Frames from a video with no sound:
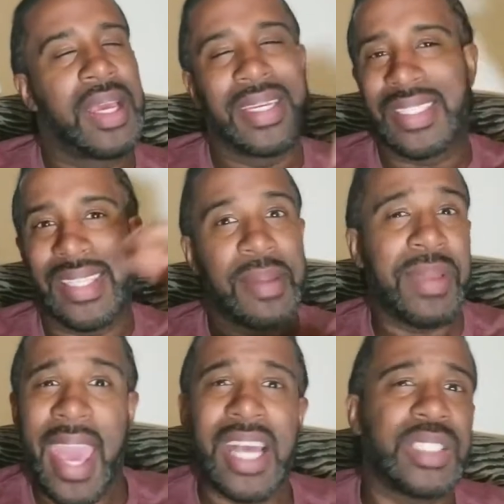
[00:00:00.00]
Except
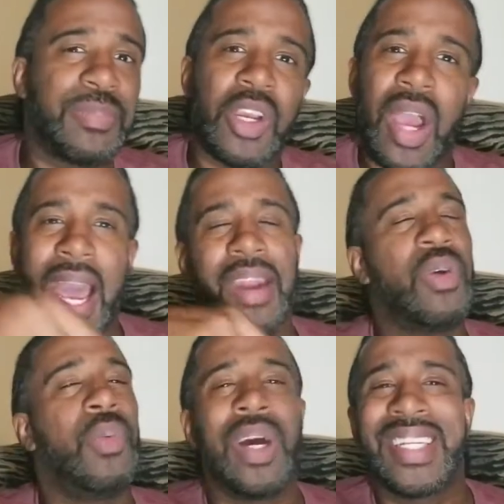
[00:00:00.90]
Casper, I
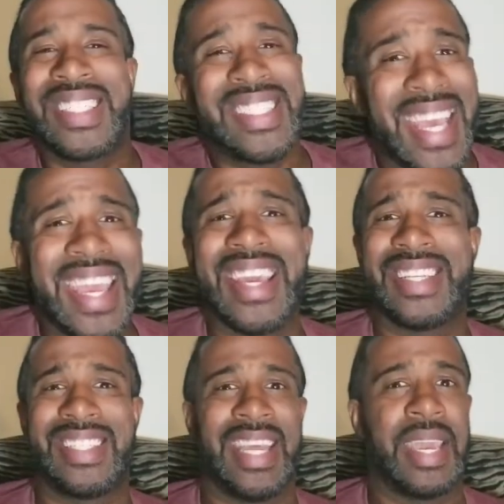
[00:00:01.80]
don't want to say
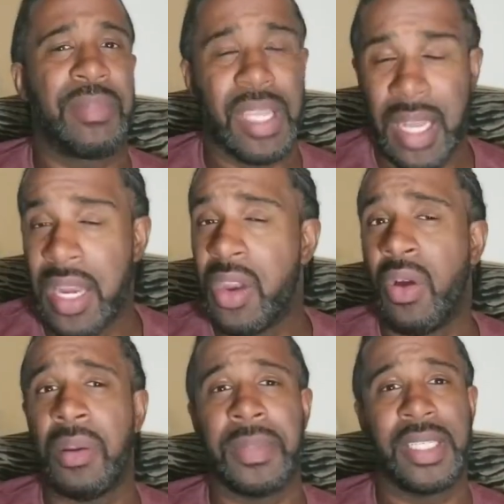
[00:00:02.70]
his name because I know
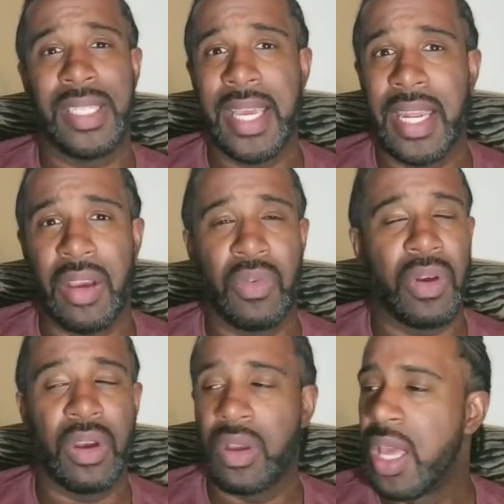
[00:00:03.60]
I'm going to say that
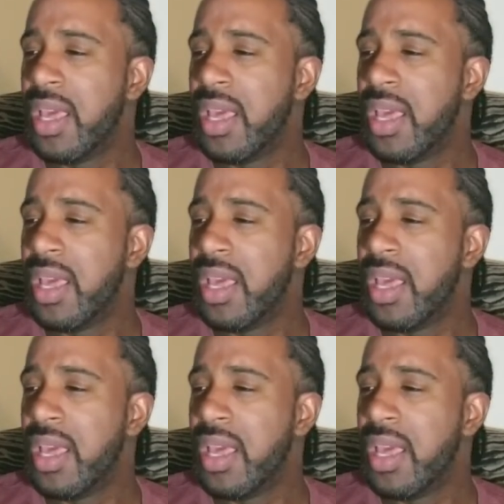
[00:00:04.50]
wrong.